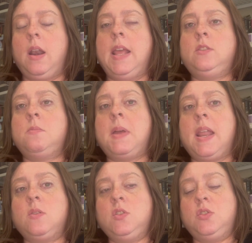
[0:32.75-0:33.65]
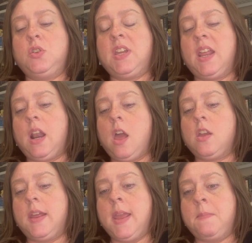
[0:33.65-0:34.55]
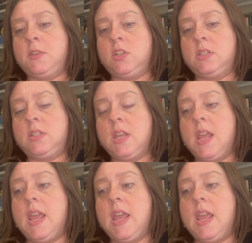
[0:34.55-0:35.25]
Lightroom allows you to catalog your images,